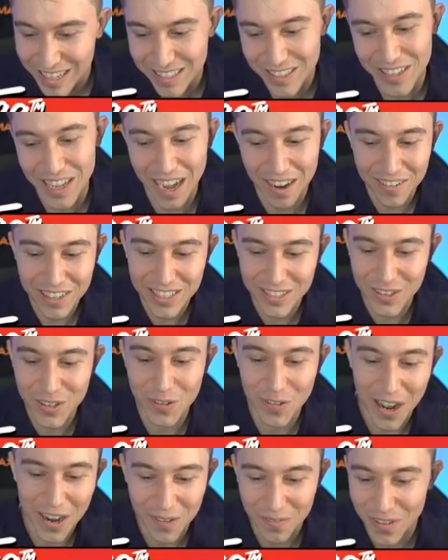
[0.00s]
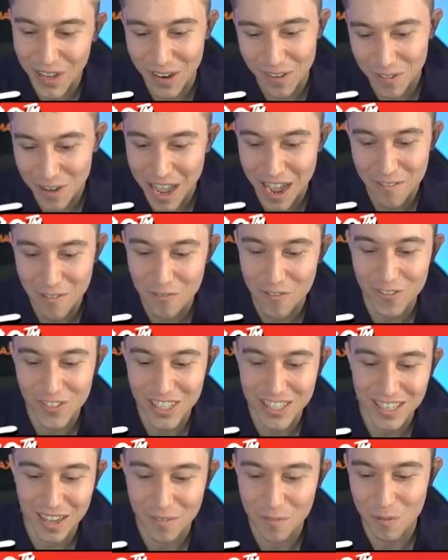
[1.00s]
But yeah, we screwed around a bit. We have a
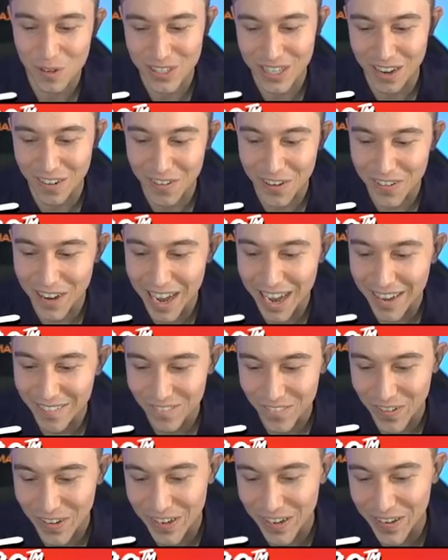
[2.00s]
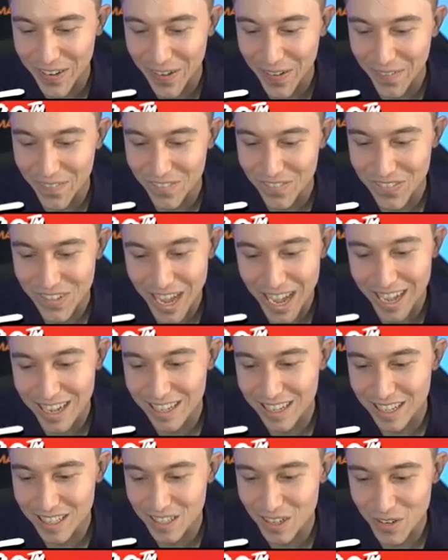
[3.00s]
57% win rate, but um, yeah,
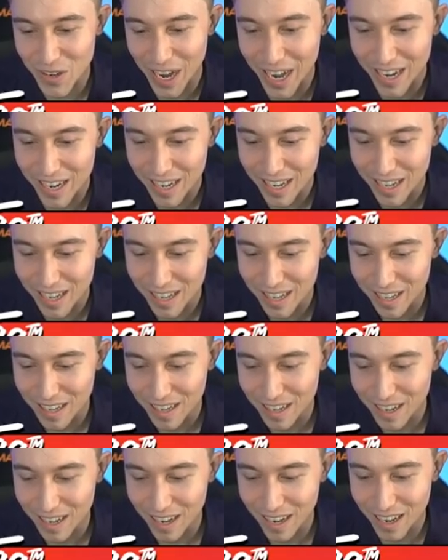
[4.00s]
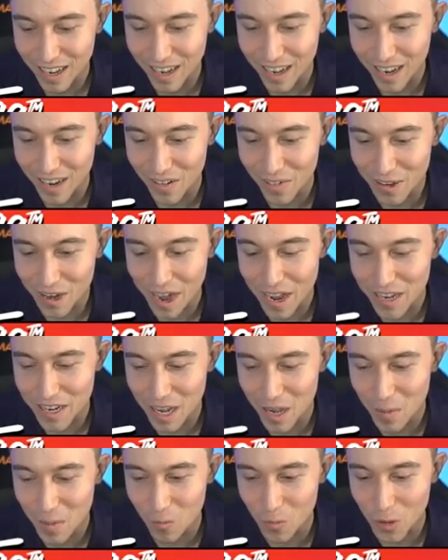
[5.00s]
that's okay. Uh, we end
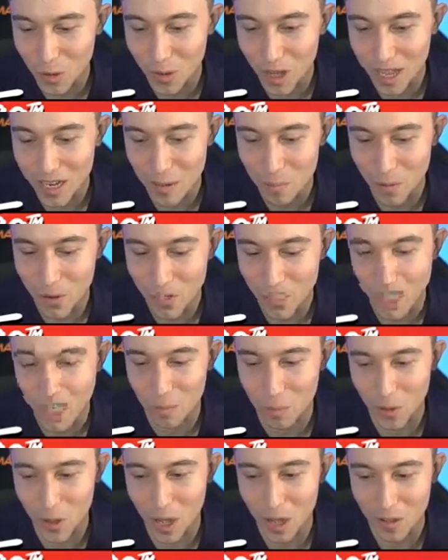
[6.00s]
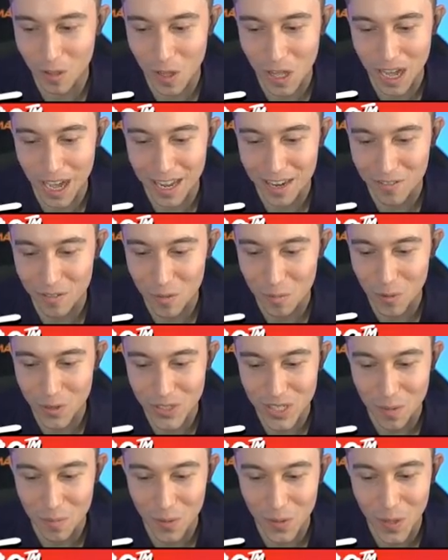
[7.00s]
up, we'll end up pushing up a lot. We'll
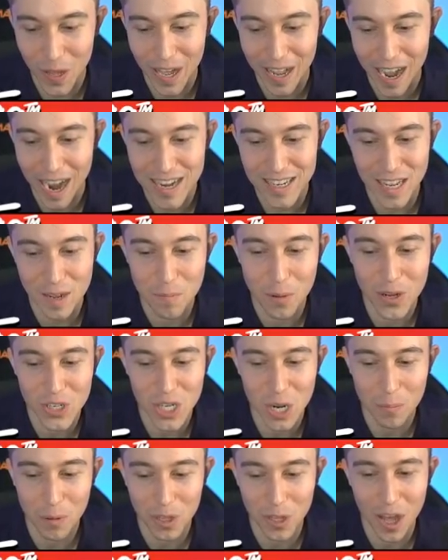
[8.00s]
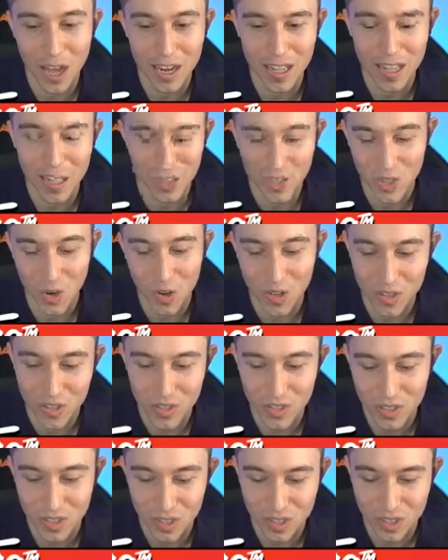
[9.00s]
push up a lot. I did push up a lot at the start of
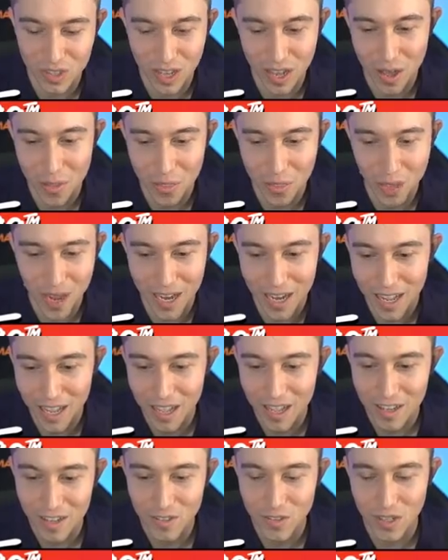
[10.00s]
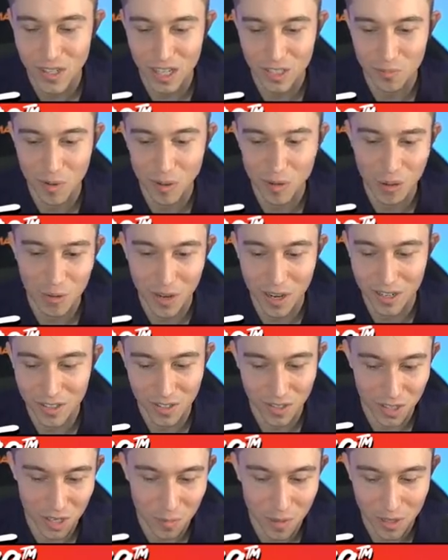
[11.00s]
this the uh, thing. I guess my win rate
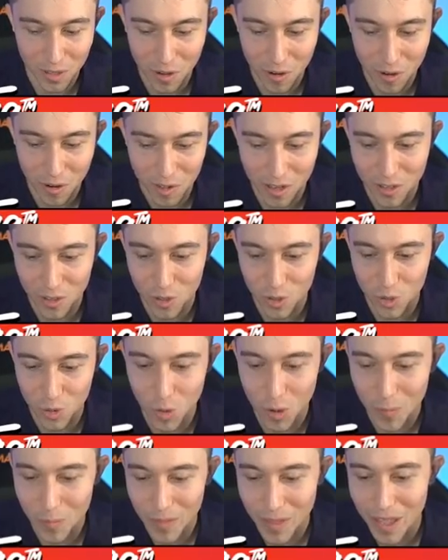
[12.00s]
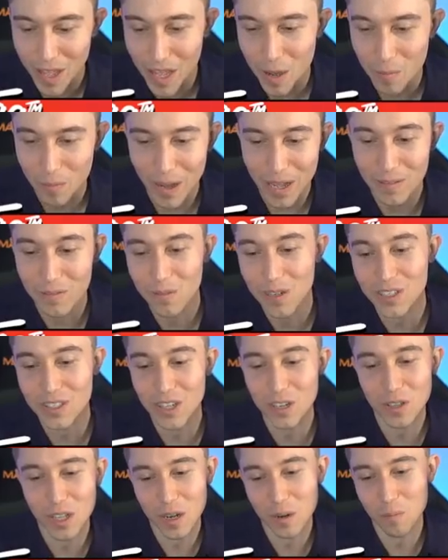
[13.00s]
is a little bit lower than usual. But we
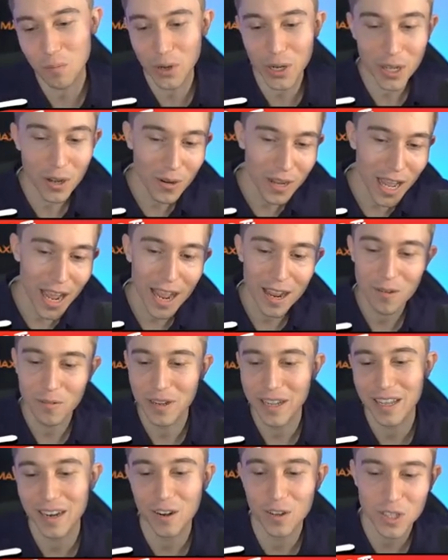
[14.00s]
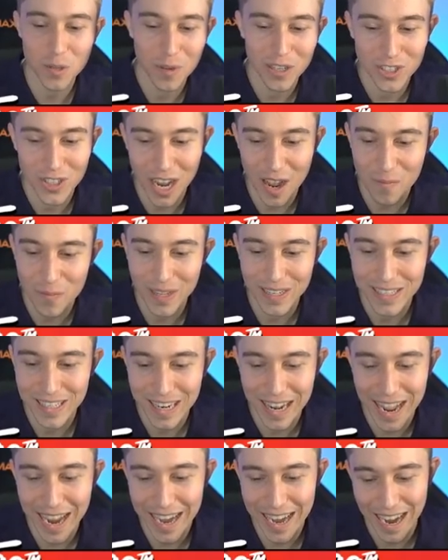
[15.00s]
still did pretty okay. We hit Ultimate Champion
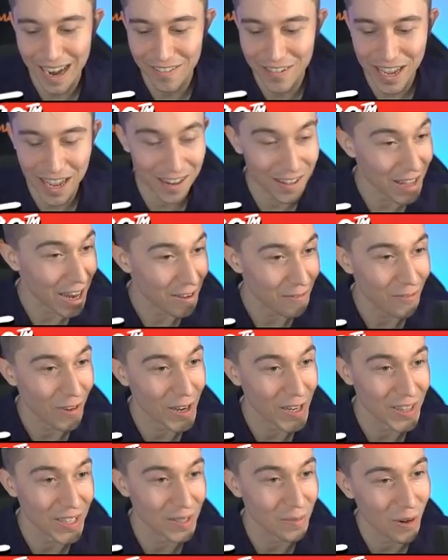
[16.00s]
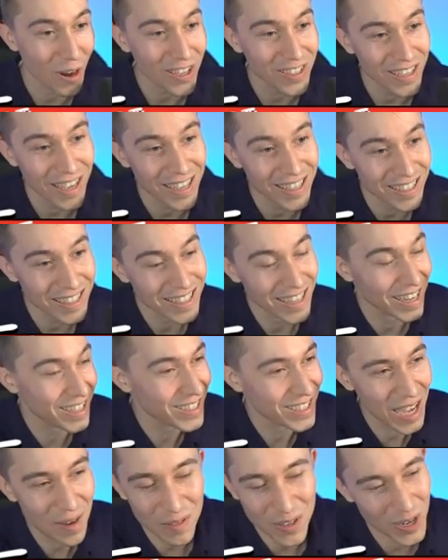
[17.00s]
today, and we had a lot of fun in this process. Getting
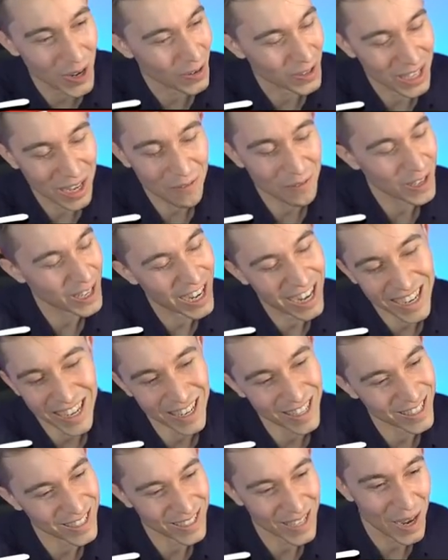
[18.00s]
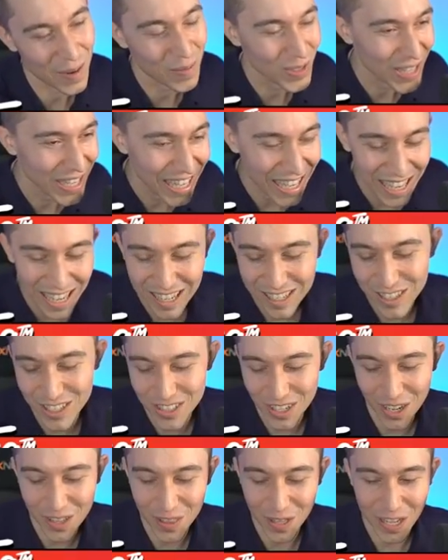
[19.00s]
sniped? No, definitely not getting sniped.
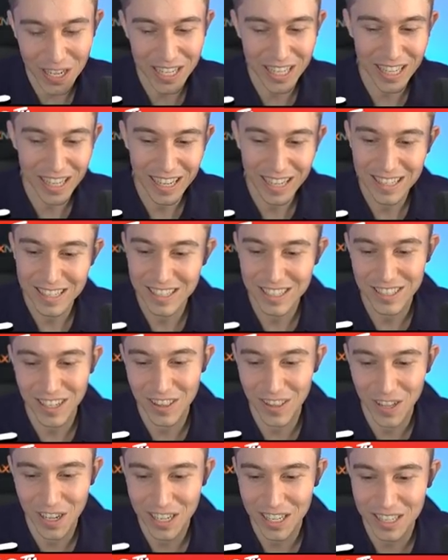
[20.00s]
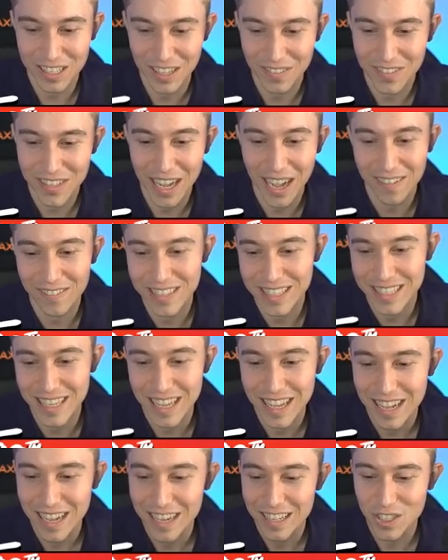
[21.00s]
Just unlucky. Just unlucky sometimes.
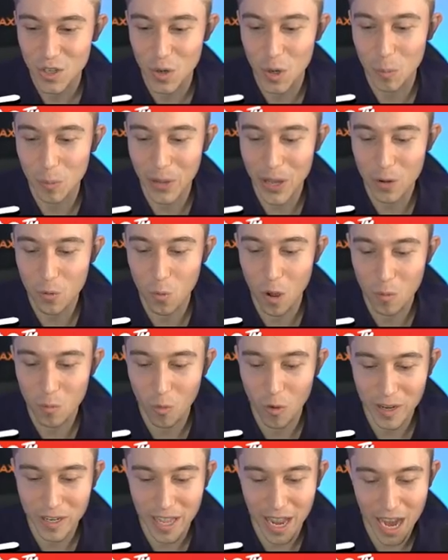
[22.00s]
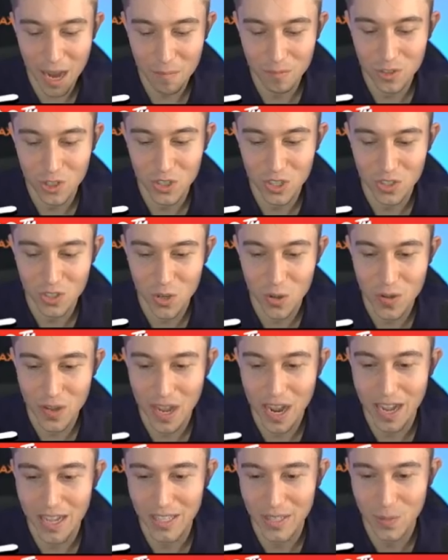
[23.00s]
So we'll play one more game just to show you
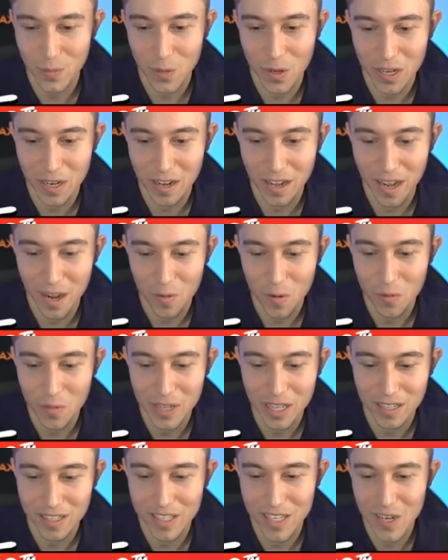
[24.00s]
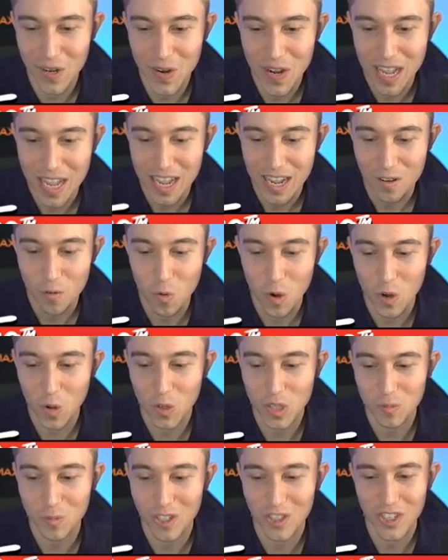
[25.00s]
guys what uh, what we can do, what
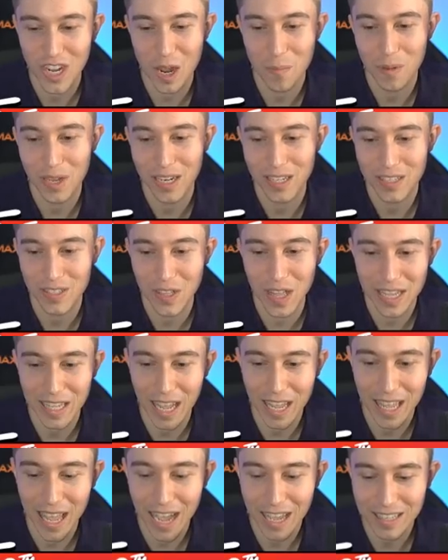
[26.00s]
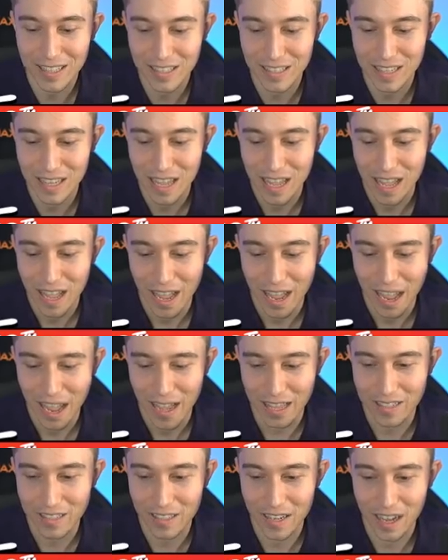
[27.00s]
Ultimate Champion is like, I guess.
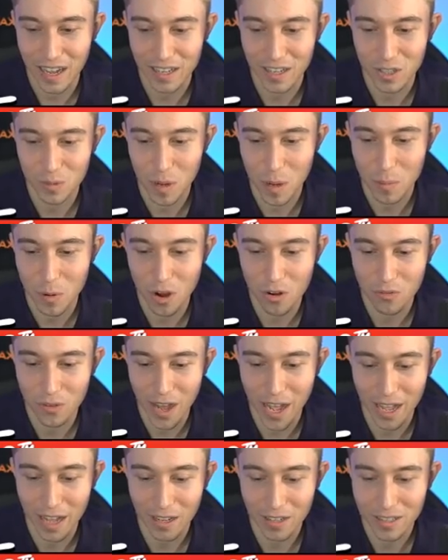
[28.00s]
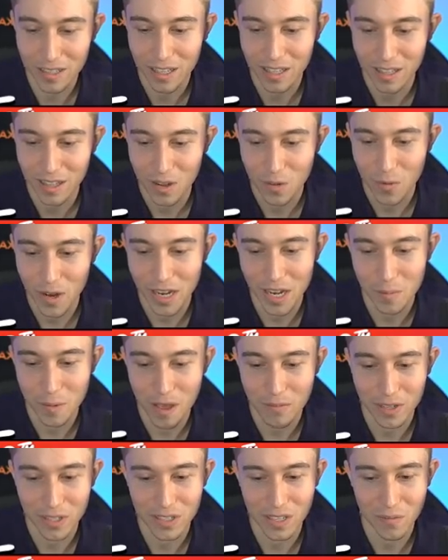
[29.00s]
And uh, here's my profile. We end up
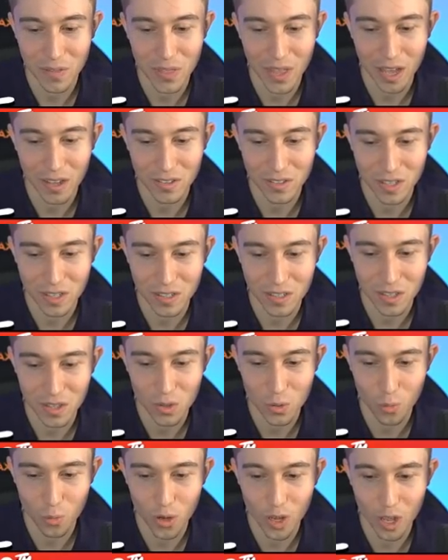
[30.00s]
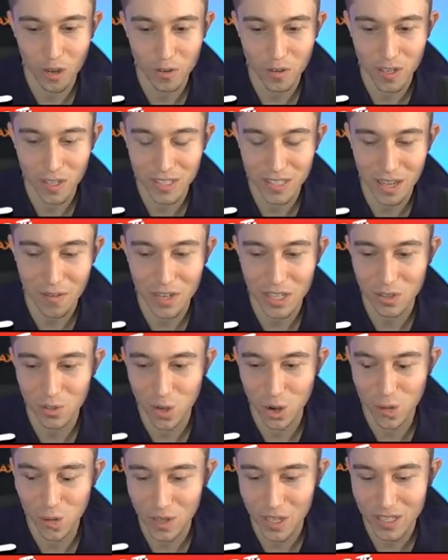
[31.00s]
having 7,370
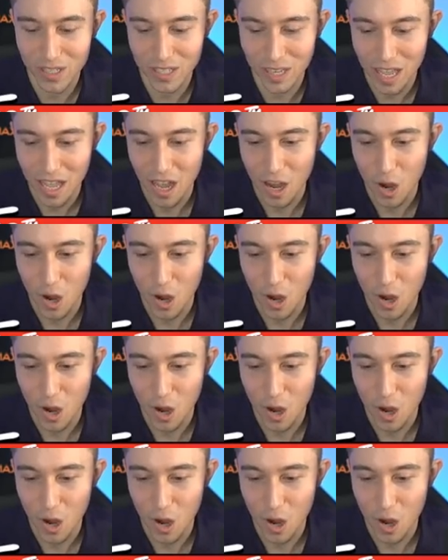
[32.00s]
trophies.